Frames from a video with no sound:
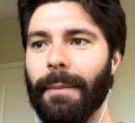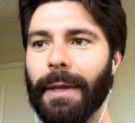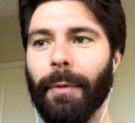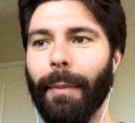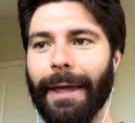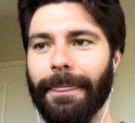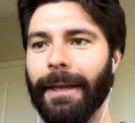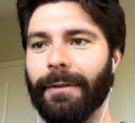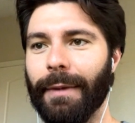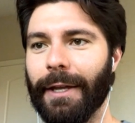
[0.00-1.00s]
people might
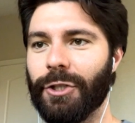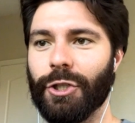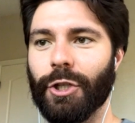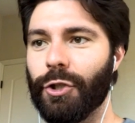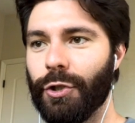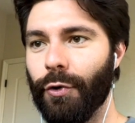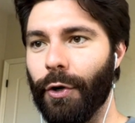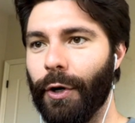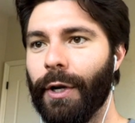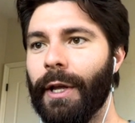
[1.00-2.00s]
think of me as just a
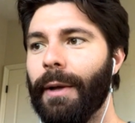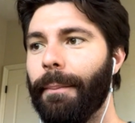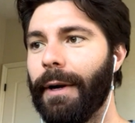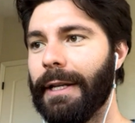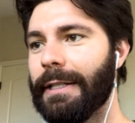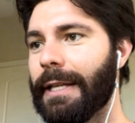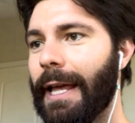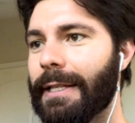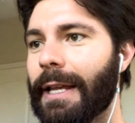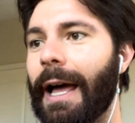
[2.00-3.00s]
shooter, but he
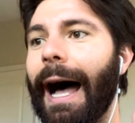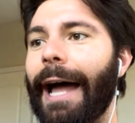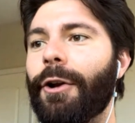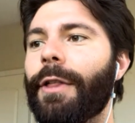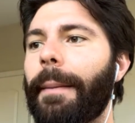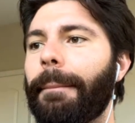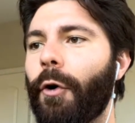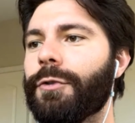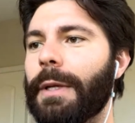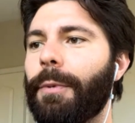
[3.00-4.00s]
says, I know that
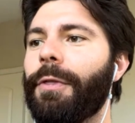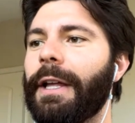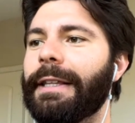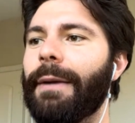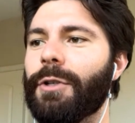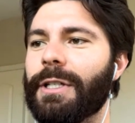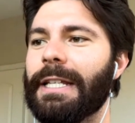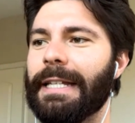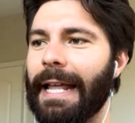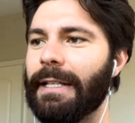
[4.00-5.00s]
most people think that I'm just a
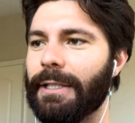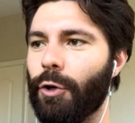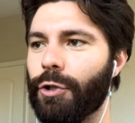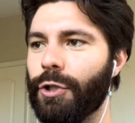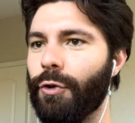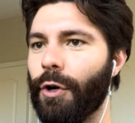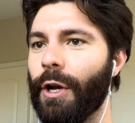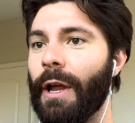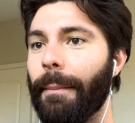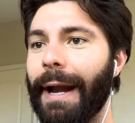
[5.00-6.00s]
standstill shooter,
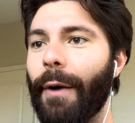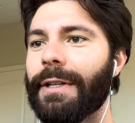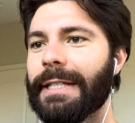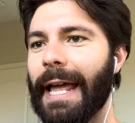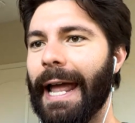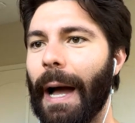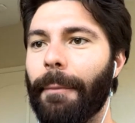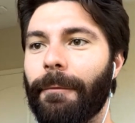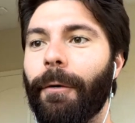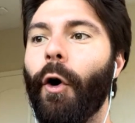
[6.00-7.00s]
but I would say
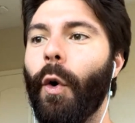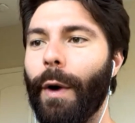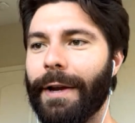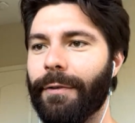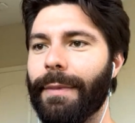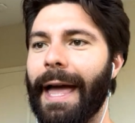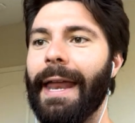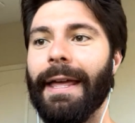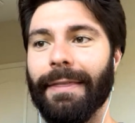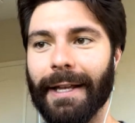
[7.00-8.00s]
I'm far away from that.
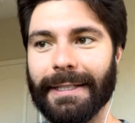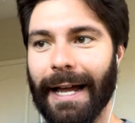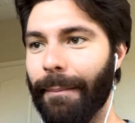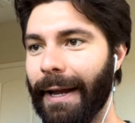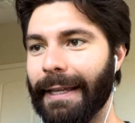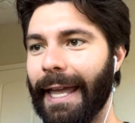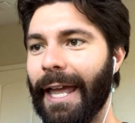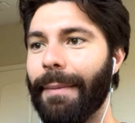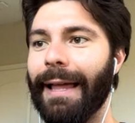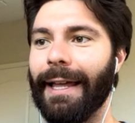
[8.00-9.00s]
That's not my
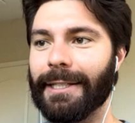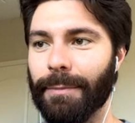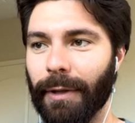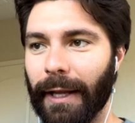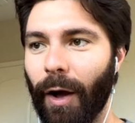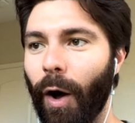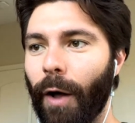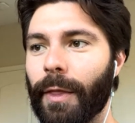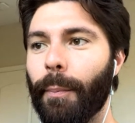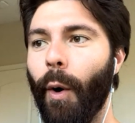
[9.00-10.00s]
game. I like to play
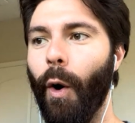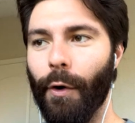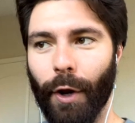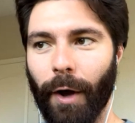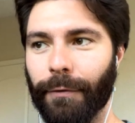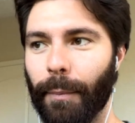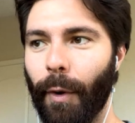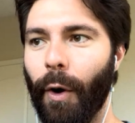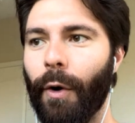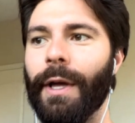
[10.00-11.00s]
on the ball and off the
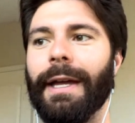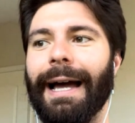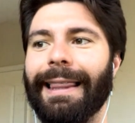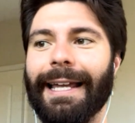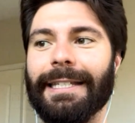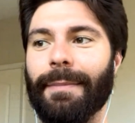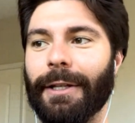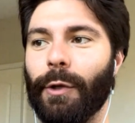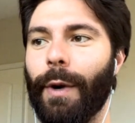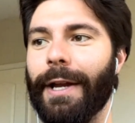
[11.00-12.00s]
ball. I like to
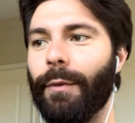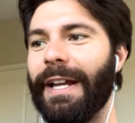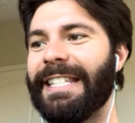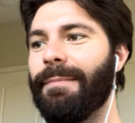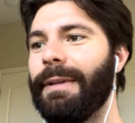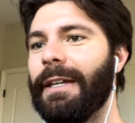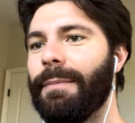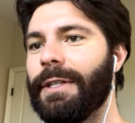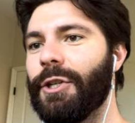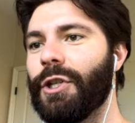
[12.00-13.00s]
make the right reads and be in
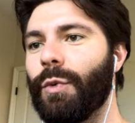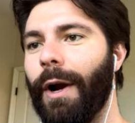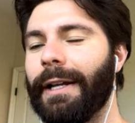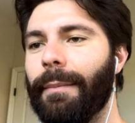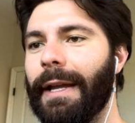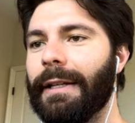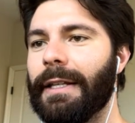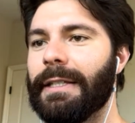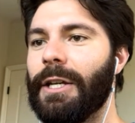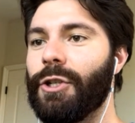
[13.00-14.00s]
positions where I can make a
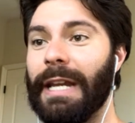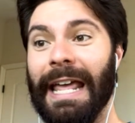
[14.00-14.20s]
decision.